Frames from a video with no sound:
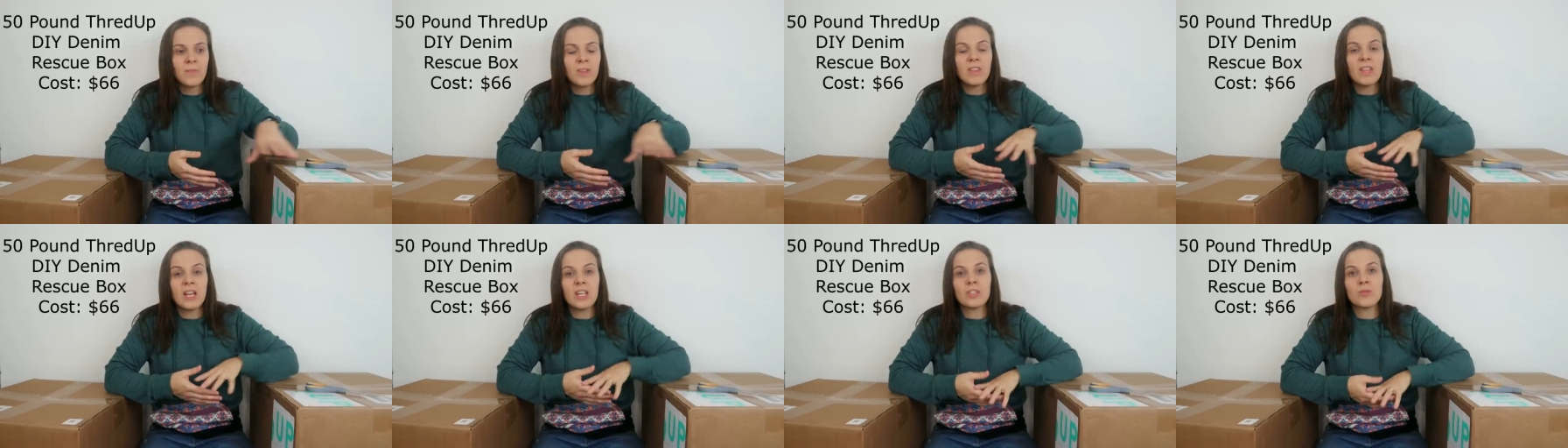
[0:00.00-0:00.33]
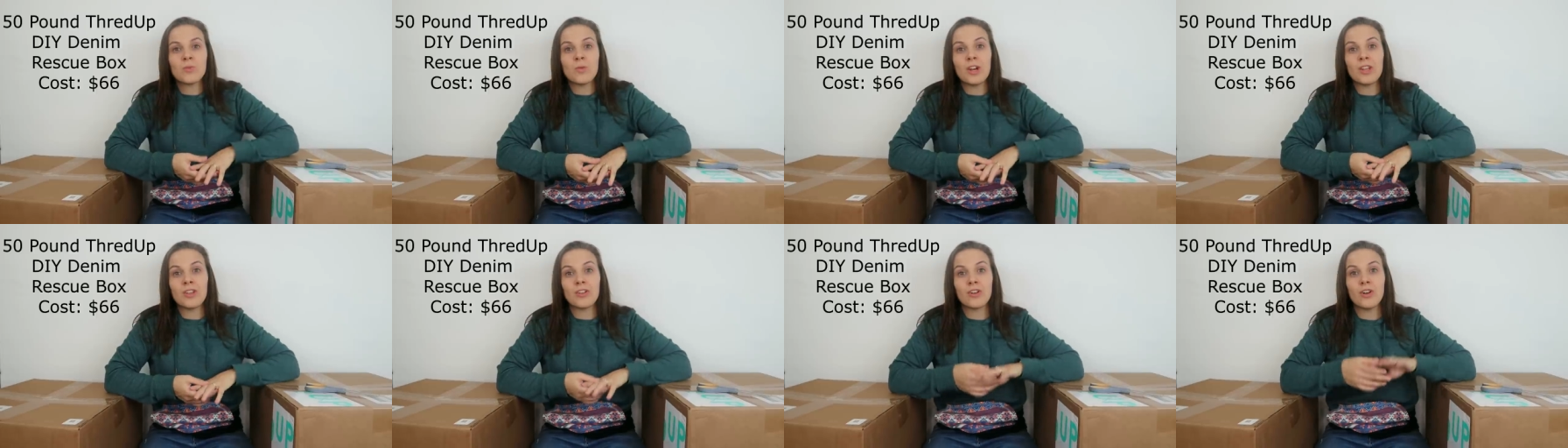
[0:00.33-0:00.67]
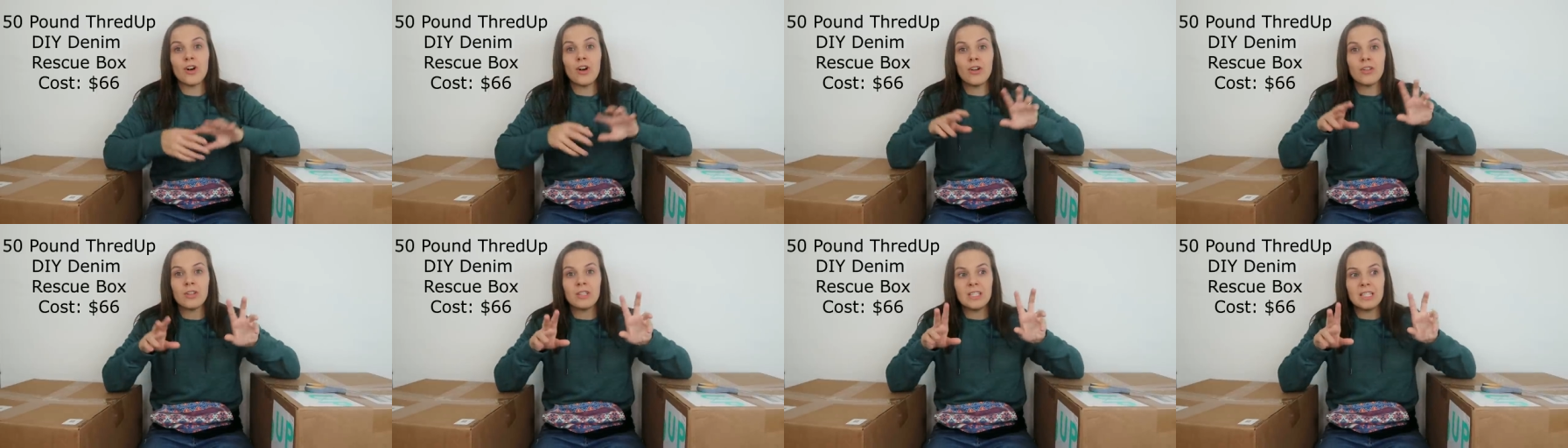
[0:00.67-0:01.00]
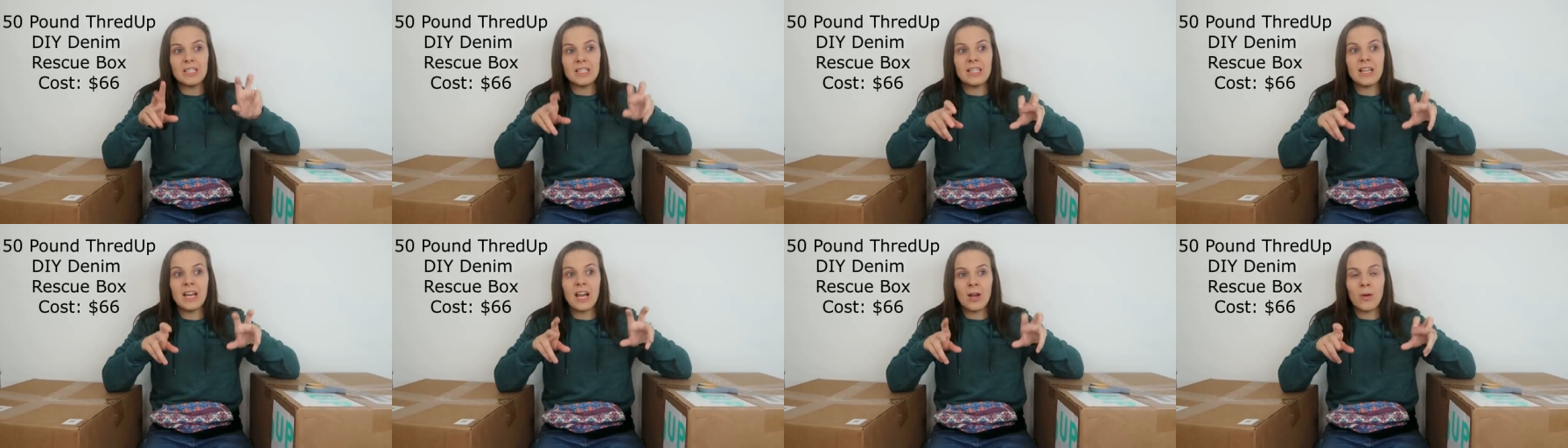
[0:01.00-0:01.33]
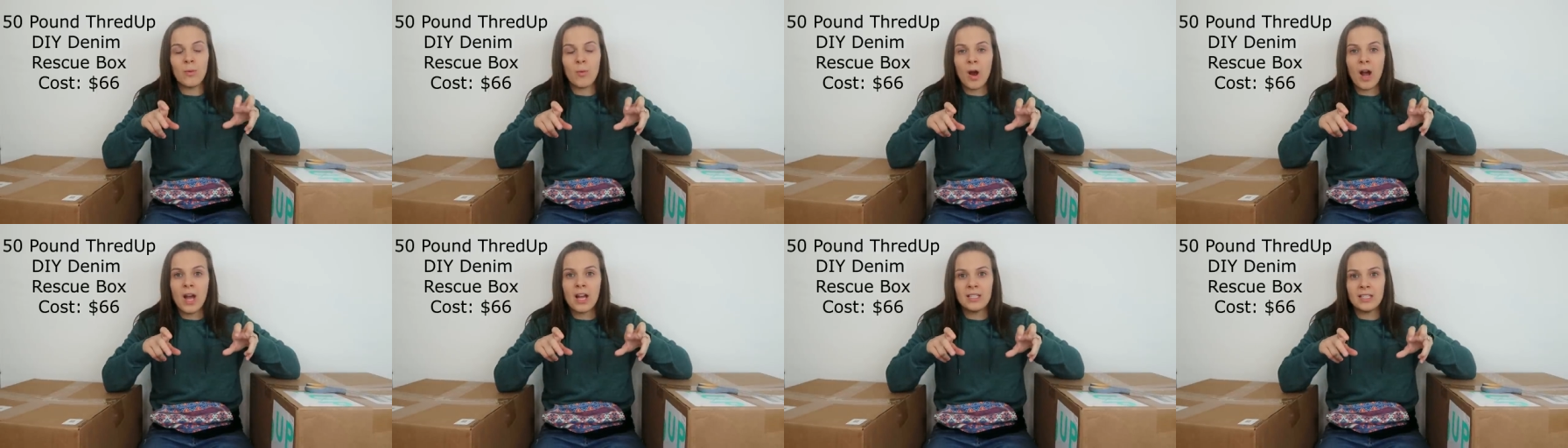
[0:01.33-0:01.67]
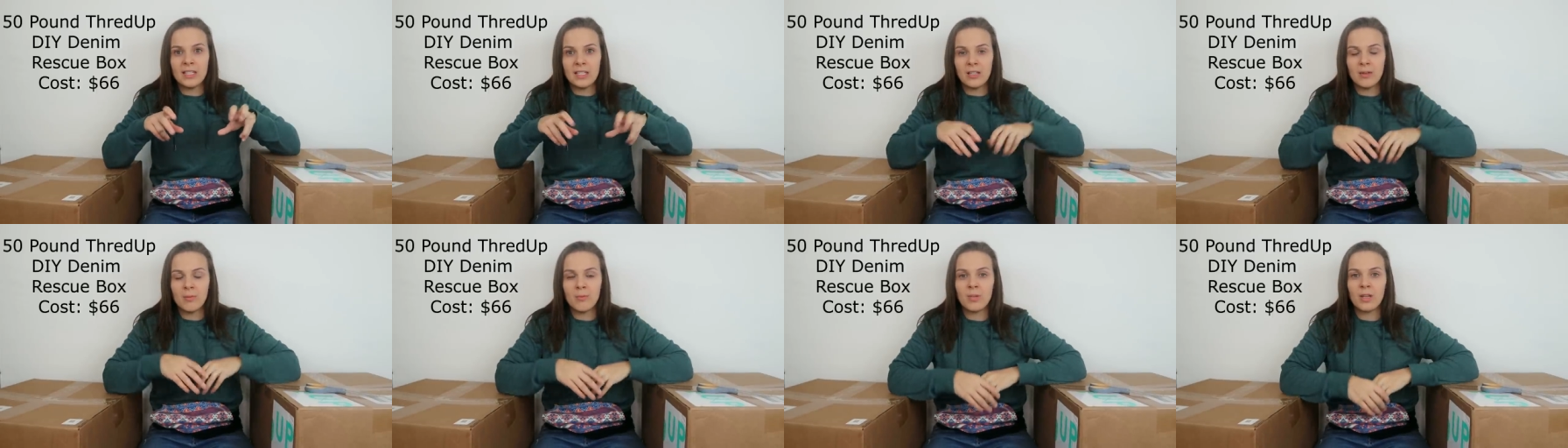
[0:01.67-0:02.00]
That's why they're called DIY
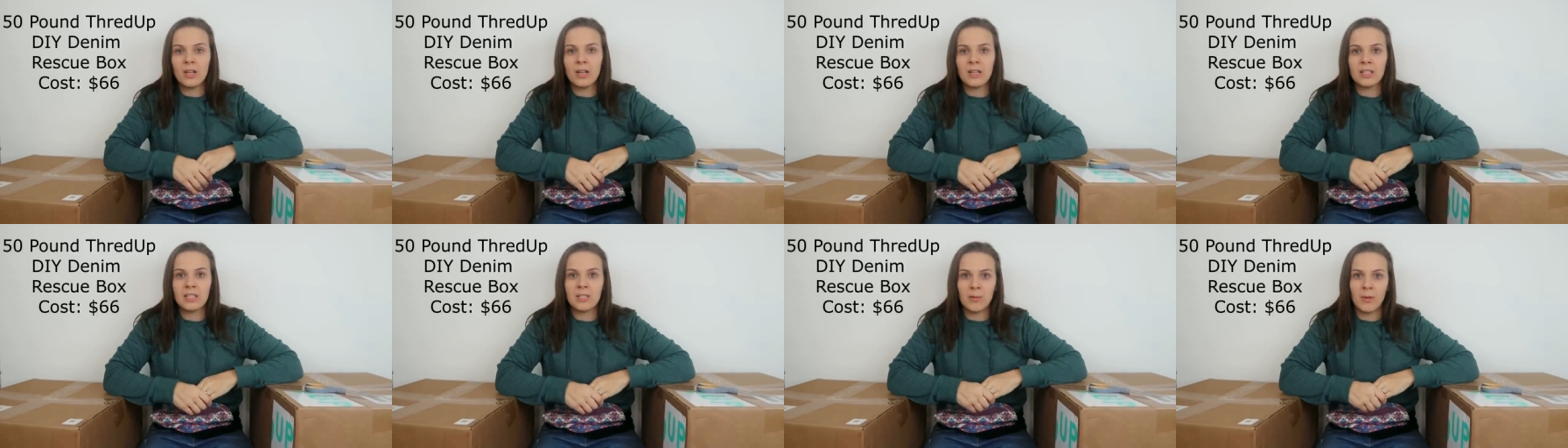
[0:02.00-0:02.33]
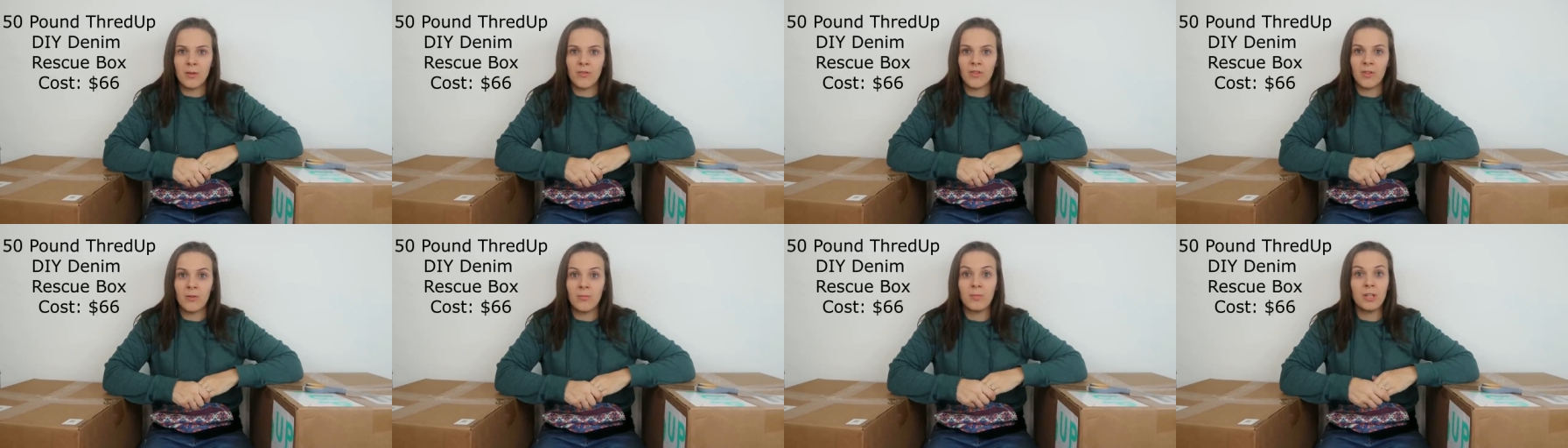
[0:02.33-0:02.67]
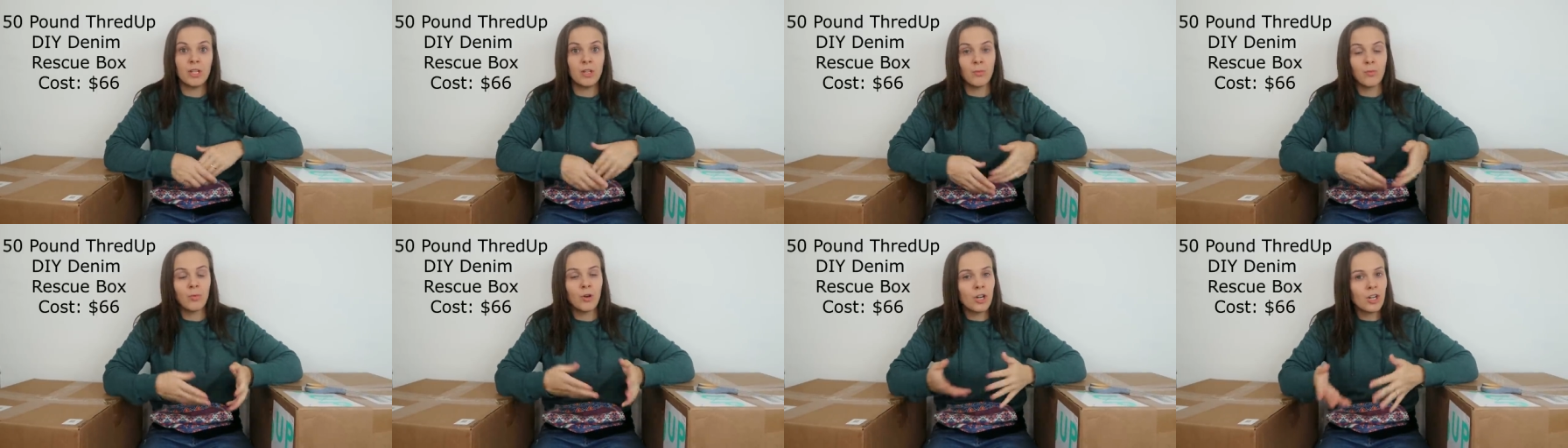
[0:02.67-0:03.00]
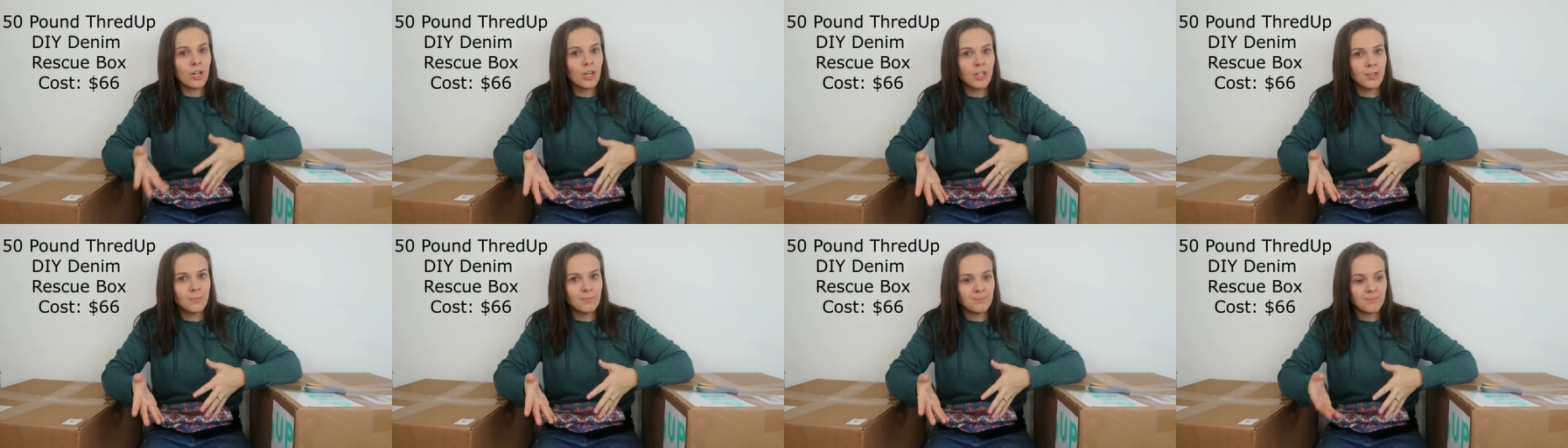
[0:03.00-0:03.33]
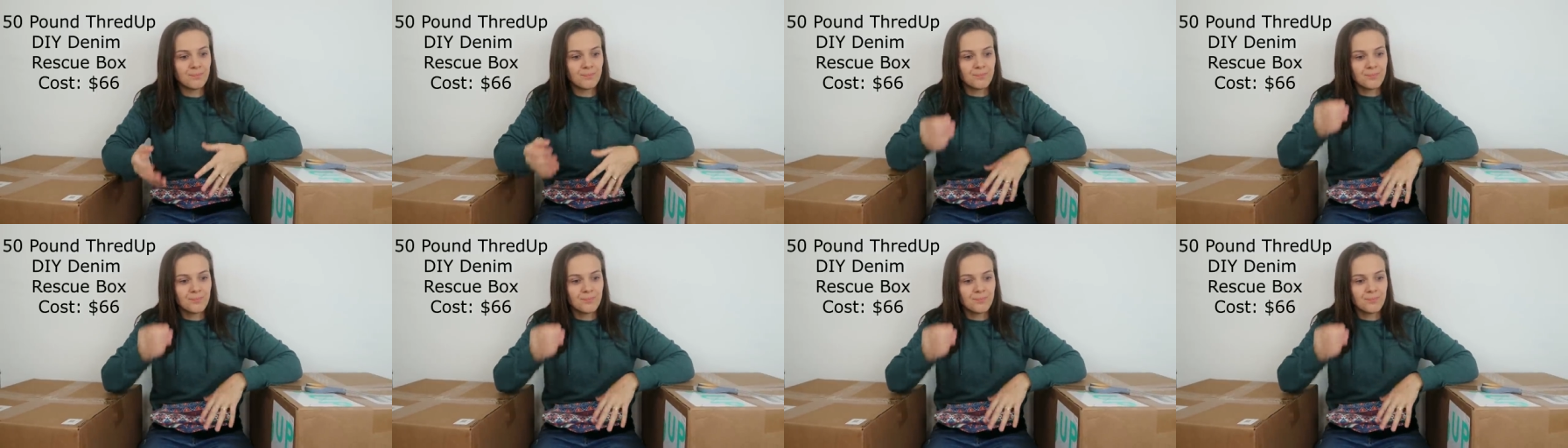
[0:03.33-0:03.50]
denim because some of them need work.